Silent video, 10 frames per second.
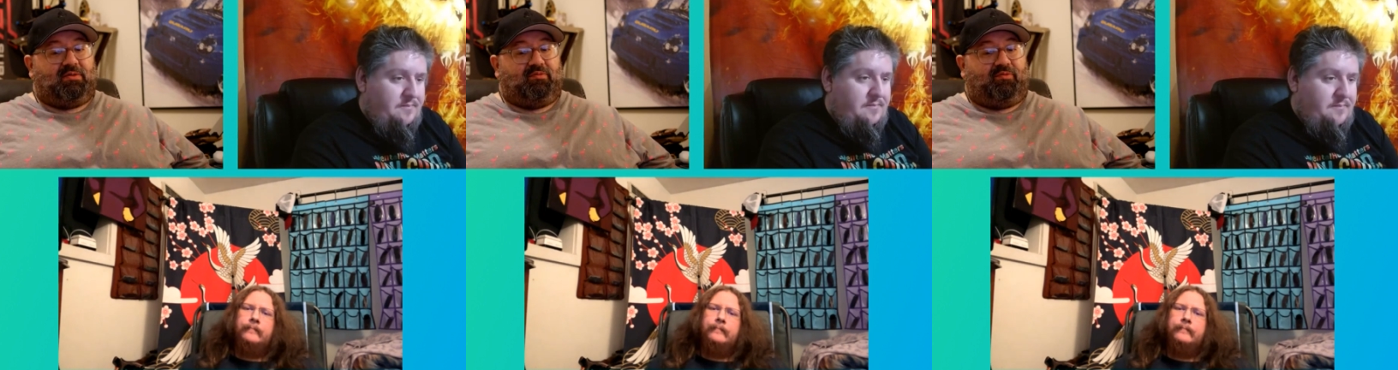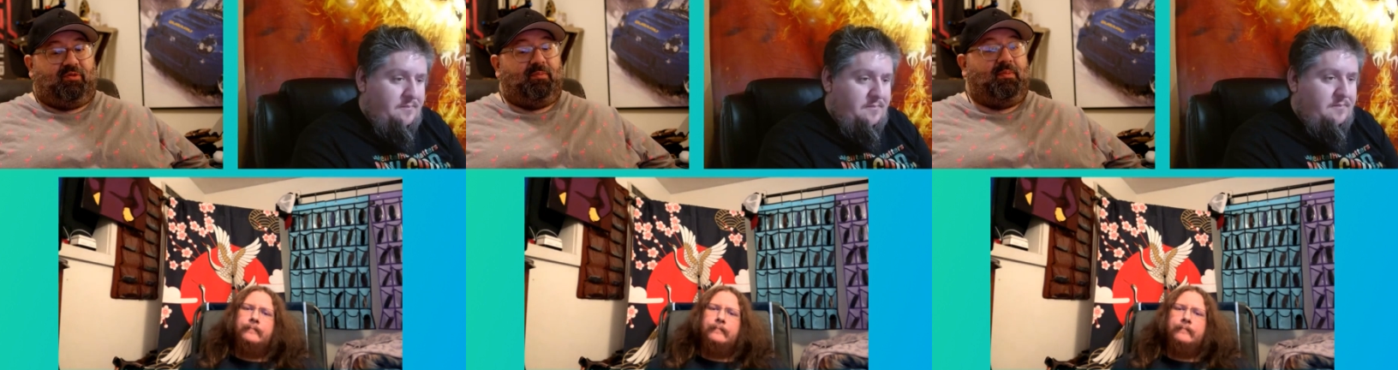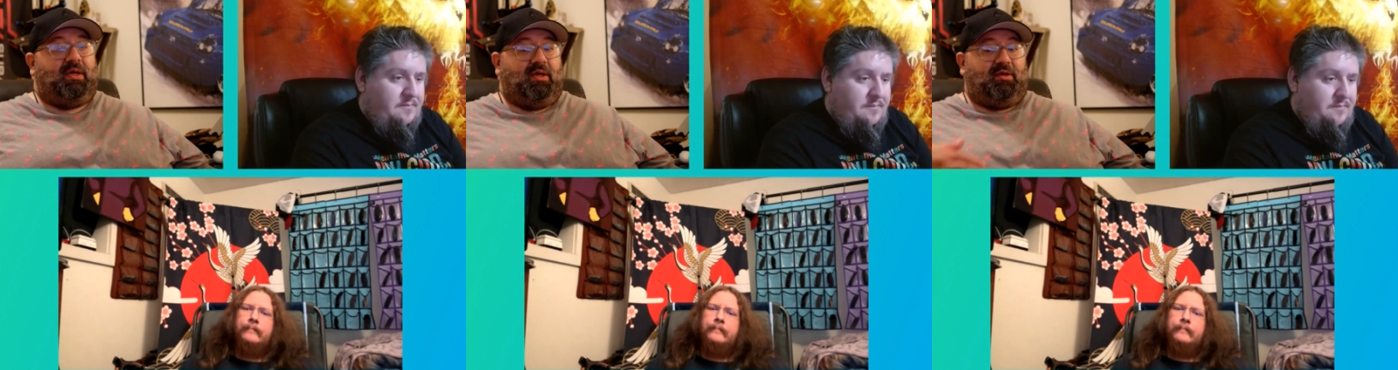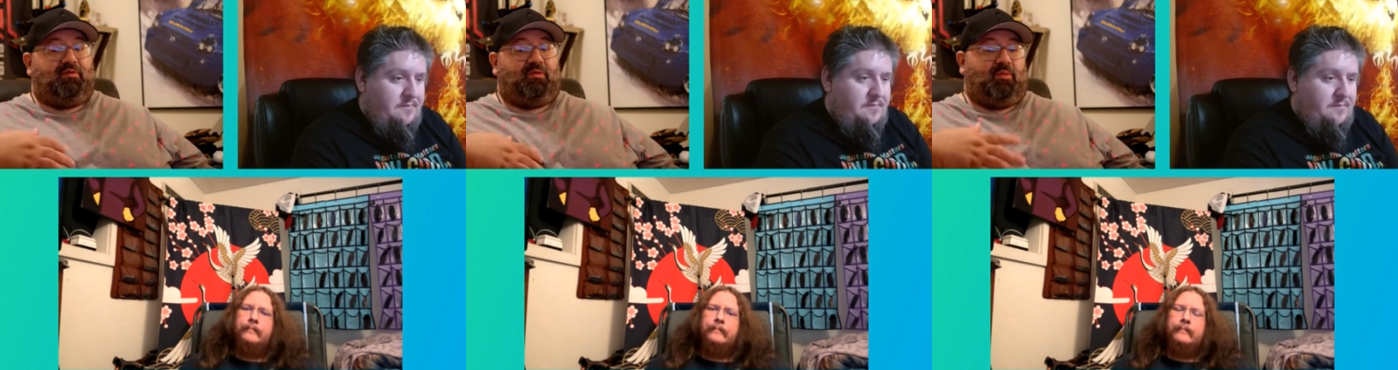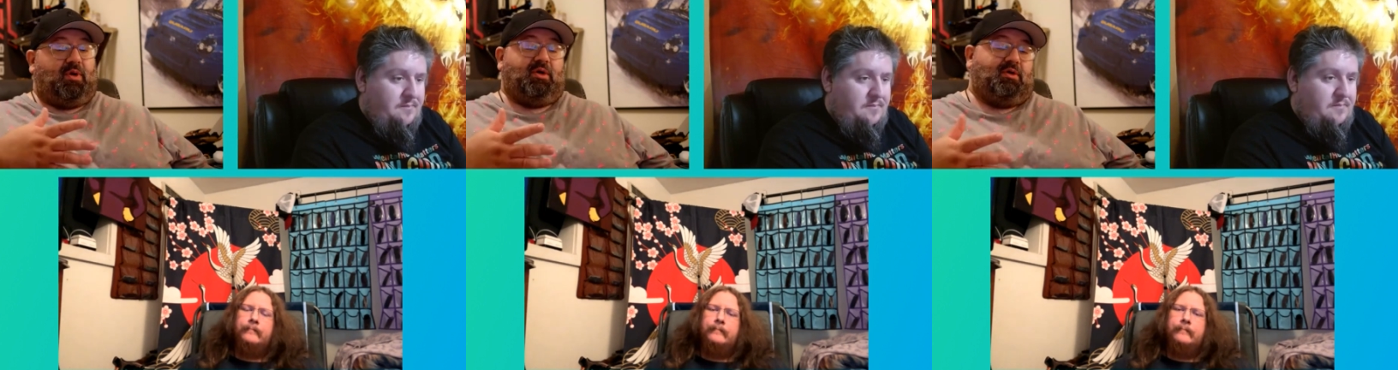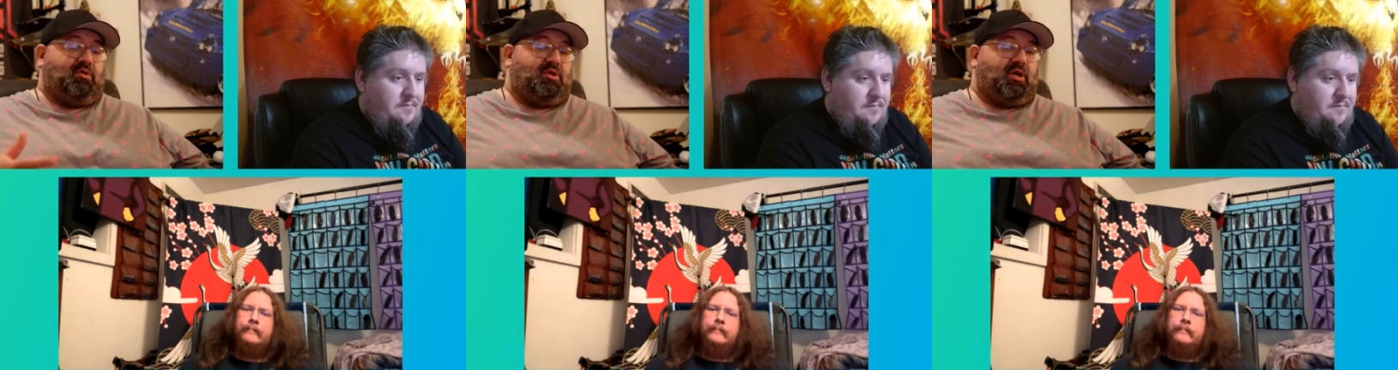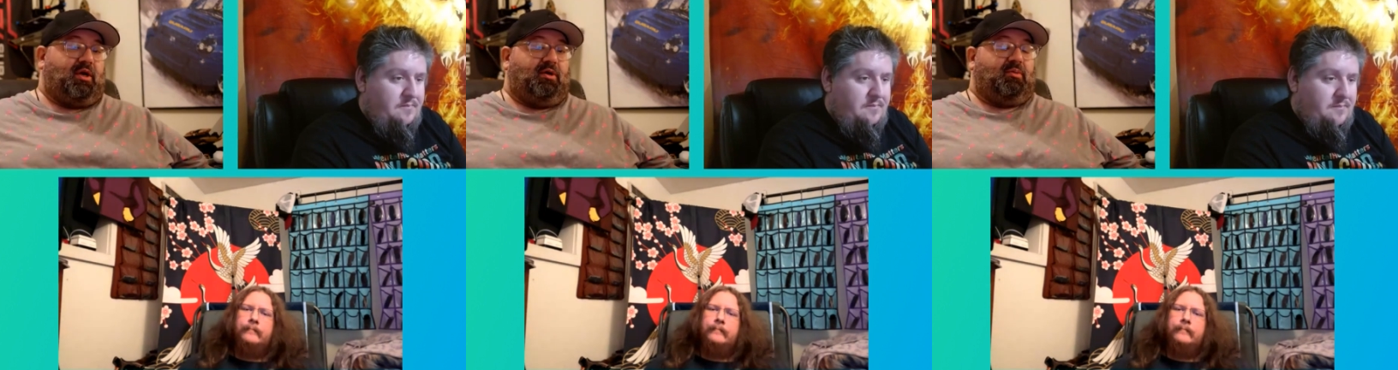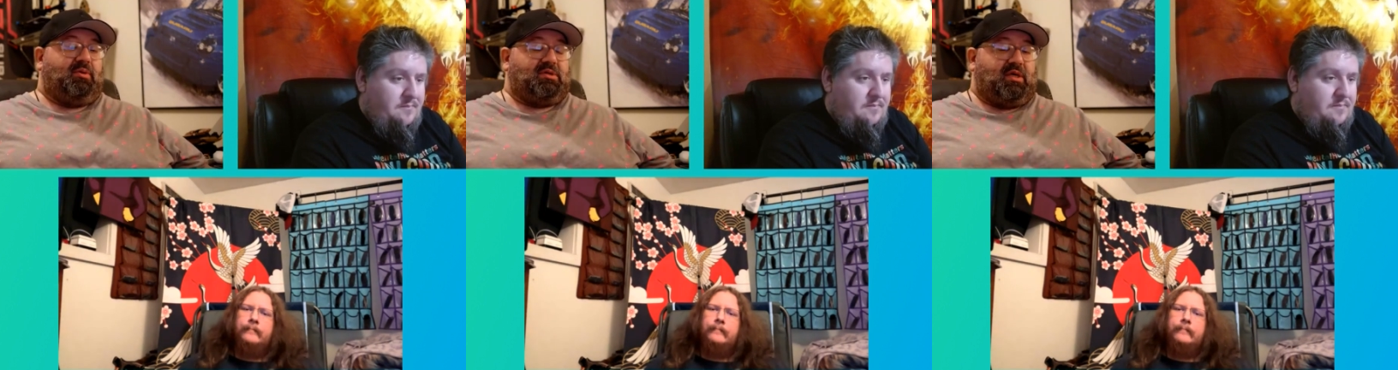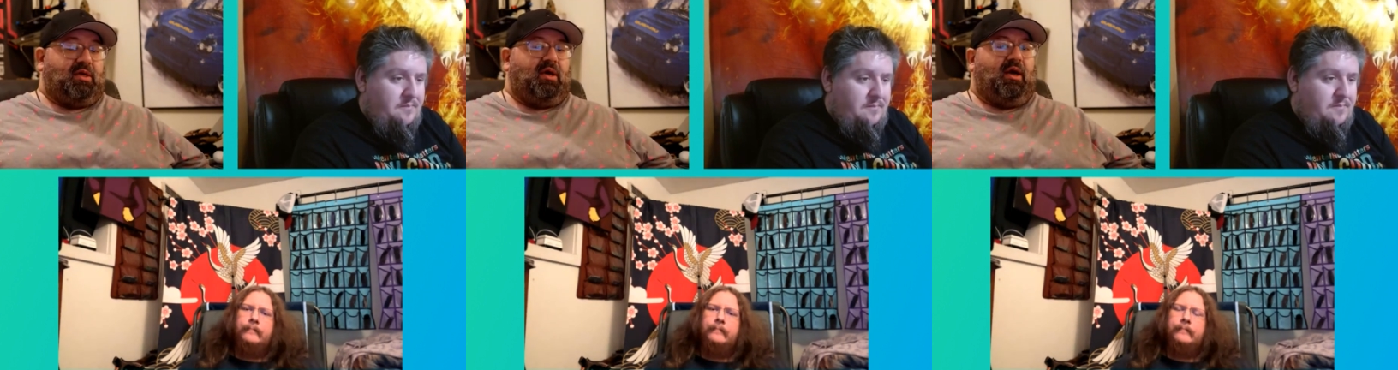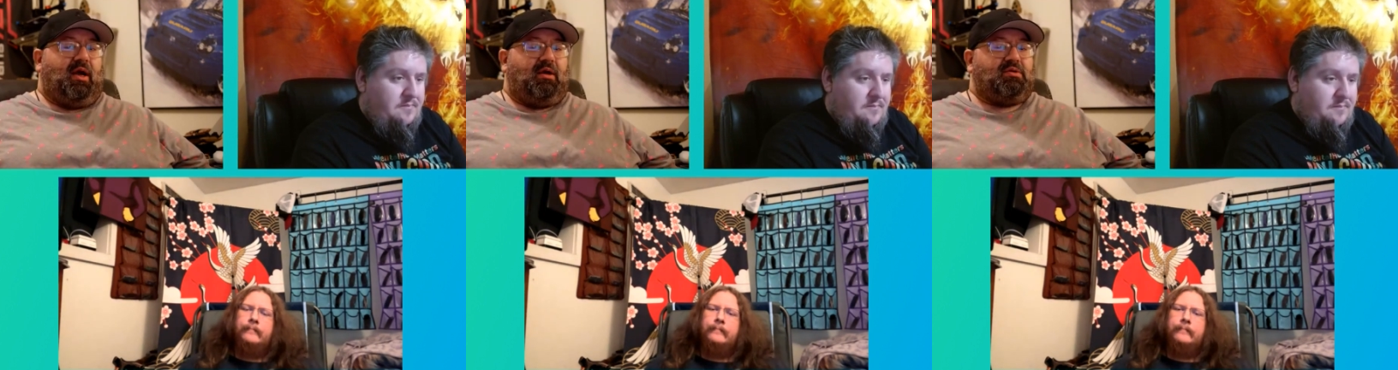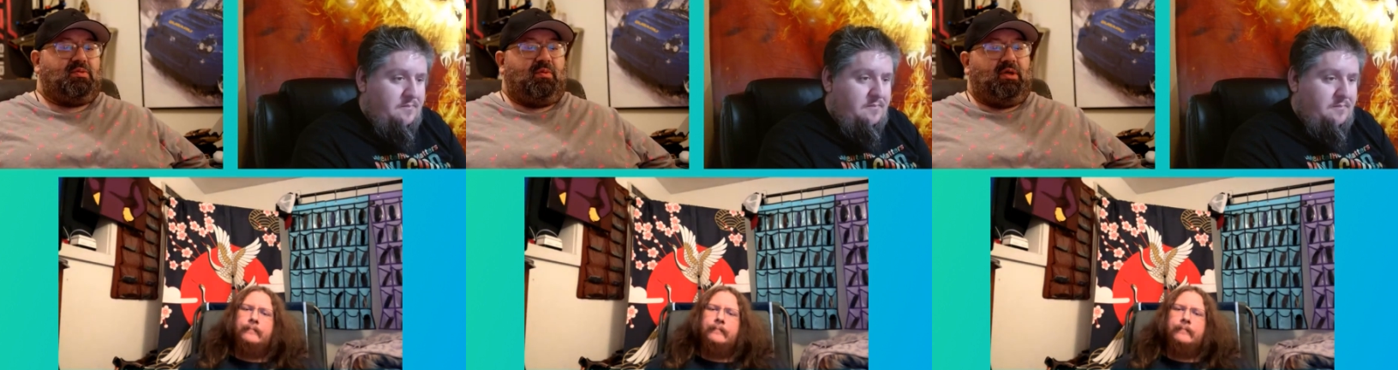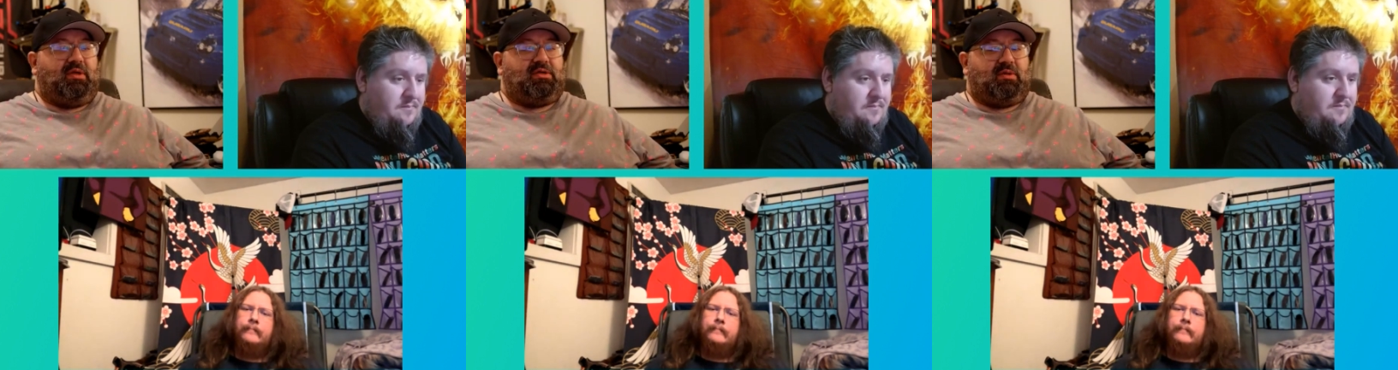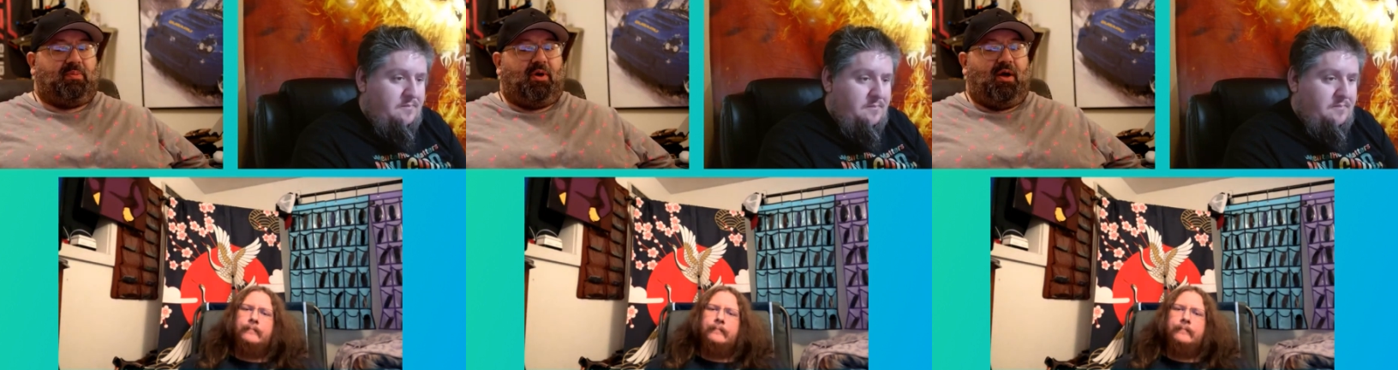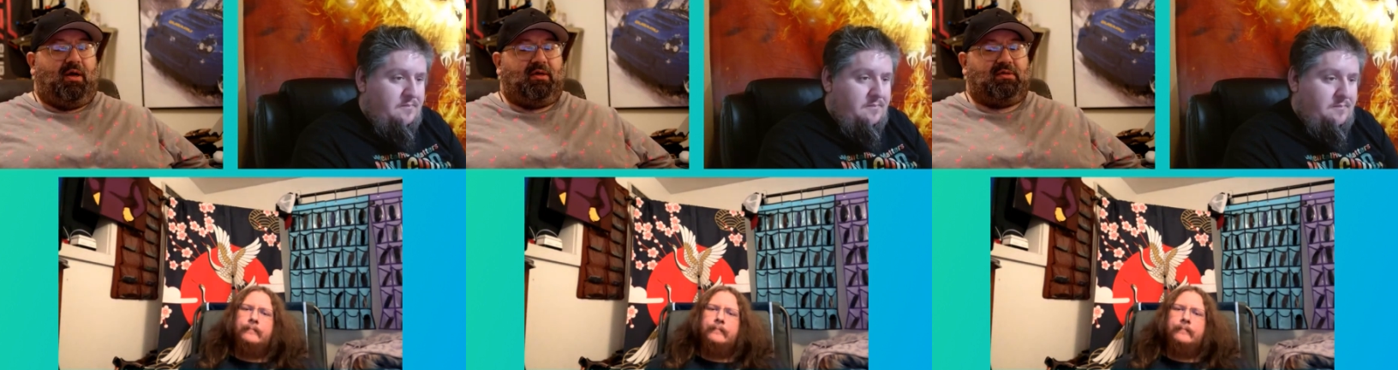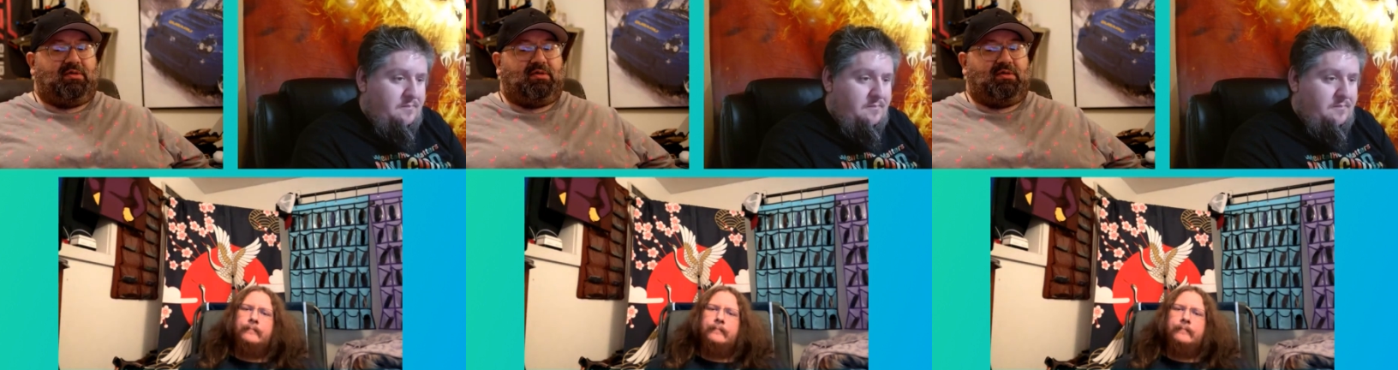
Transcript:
Speaker 1: for me from what you shared was like I was really surprised